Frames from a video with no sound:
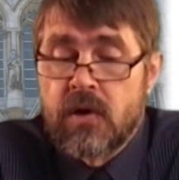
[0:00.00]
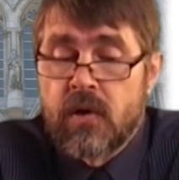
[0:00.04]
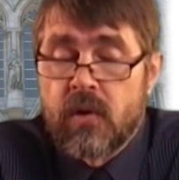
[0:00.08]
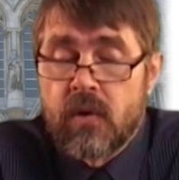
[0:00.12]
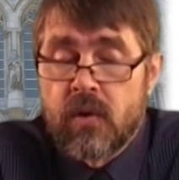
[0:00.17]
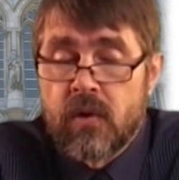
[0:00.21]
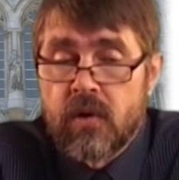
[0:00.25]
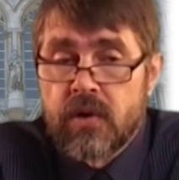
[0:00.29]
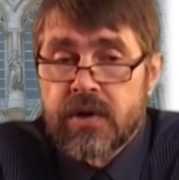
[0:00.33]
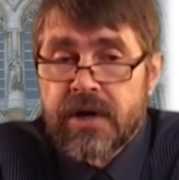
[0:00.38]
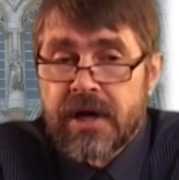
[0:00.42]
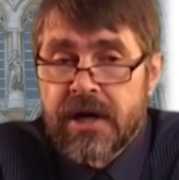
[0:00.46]

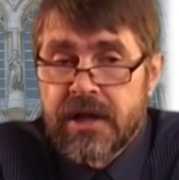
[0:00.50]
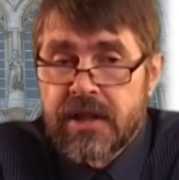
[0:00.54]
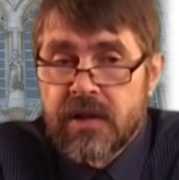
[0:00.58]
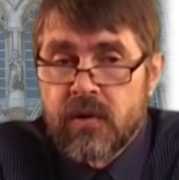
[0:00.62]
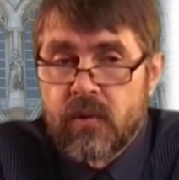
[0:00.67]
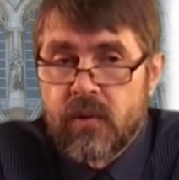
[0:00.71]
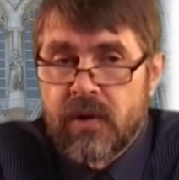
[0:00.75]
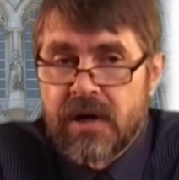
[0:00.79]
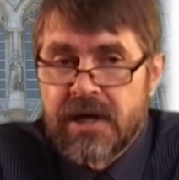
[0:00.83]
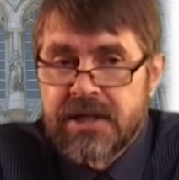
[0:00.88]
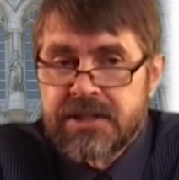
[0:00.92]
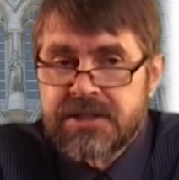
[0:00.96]
or
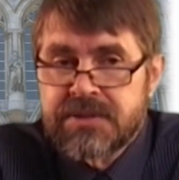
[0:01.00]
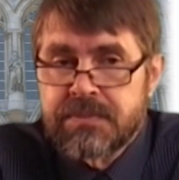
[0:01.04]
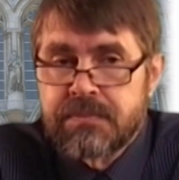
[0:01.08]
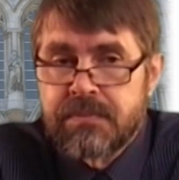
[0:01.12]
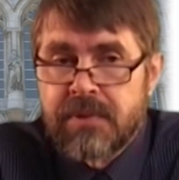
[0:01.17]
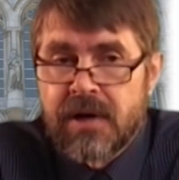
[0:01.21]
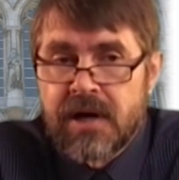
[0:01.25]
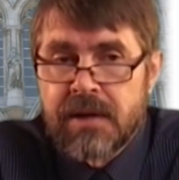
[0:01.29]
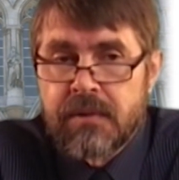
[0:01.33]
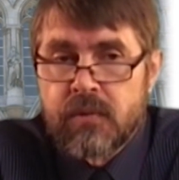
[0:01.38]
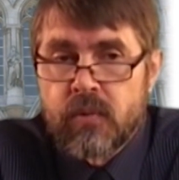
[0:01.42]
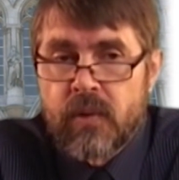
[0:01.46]
otherwise
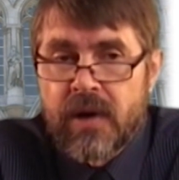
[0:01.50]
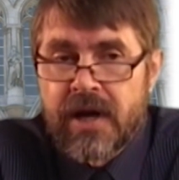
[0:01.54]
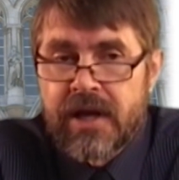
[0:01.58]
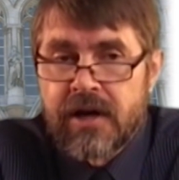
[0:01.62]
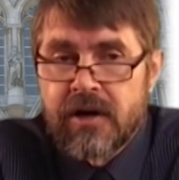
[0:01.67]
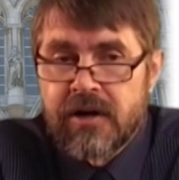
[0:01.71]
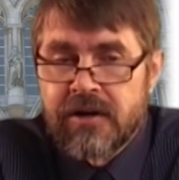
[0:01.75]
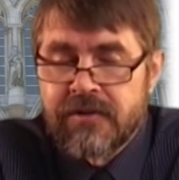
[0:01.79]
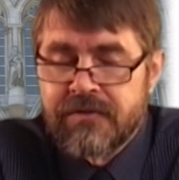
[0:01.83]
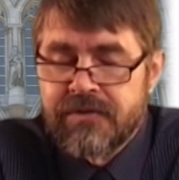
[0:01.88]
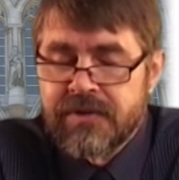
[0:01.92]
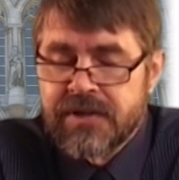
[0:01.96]
by way
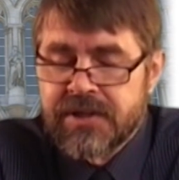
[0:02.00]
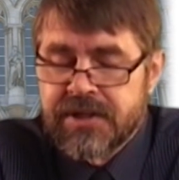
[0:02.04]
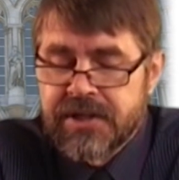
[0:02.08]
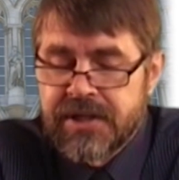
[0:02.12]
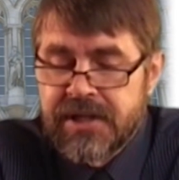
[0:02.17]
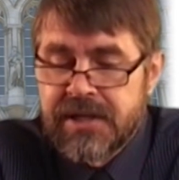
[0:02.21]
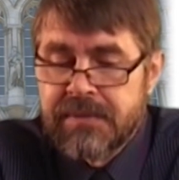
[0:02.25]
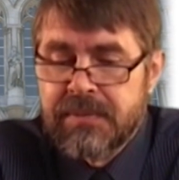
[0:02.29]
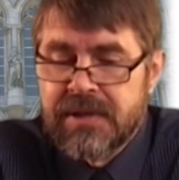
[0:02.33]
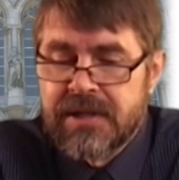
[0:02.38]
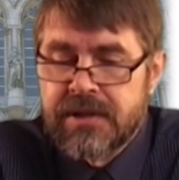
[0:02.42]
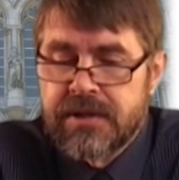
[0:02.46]
of
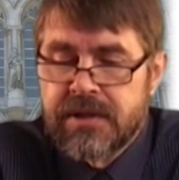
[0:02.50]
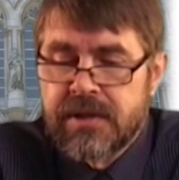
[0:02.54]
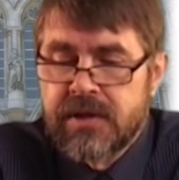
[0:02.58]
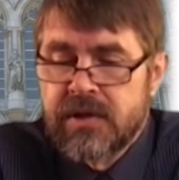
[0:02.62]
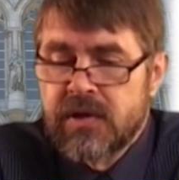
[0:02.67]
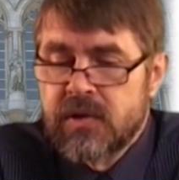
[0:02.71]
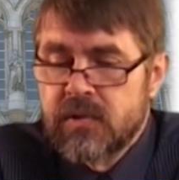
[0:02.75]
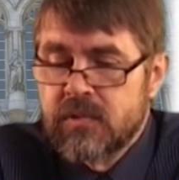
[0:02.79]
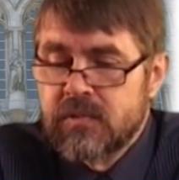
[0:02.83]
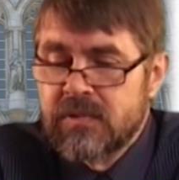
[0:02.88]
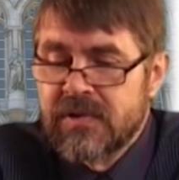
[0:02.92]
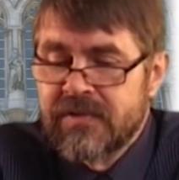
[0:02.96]
agreement
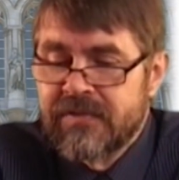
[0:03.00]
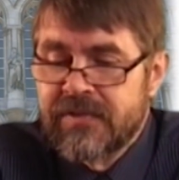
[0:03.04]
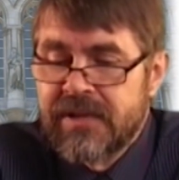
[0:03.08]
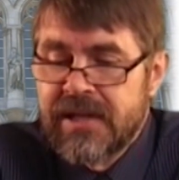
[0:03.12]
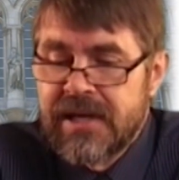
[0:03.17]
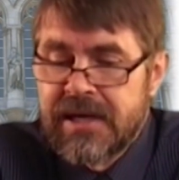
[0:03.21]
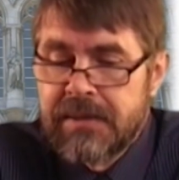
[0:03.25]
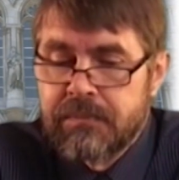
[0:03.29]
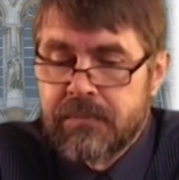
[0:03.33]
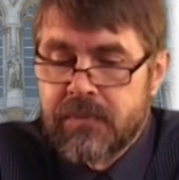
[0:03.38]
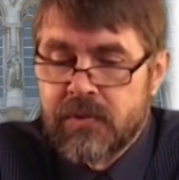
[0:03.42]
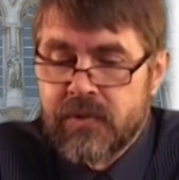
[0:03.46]
with the
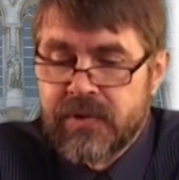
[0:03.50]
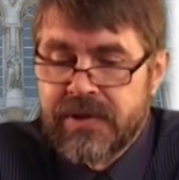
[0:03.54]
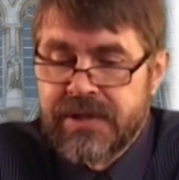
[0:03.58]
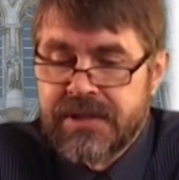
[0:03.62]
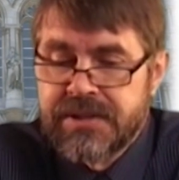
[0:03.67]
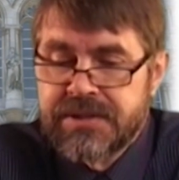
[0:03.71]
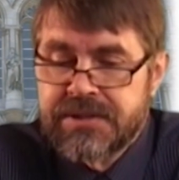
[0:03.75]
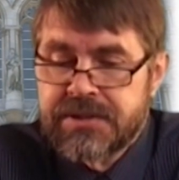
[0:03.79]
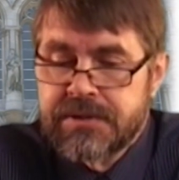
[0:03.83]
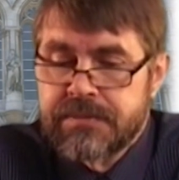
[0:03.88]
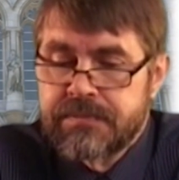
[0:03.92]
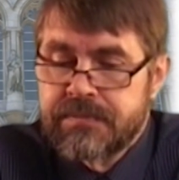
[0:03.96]

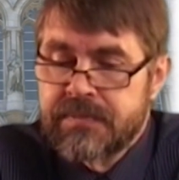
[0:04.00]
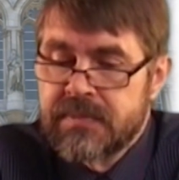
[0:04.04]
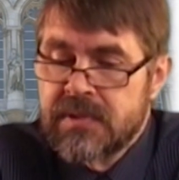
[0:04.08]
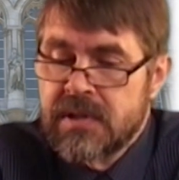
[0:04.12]
employees.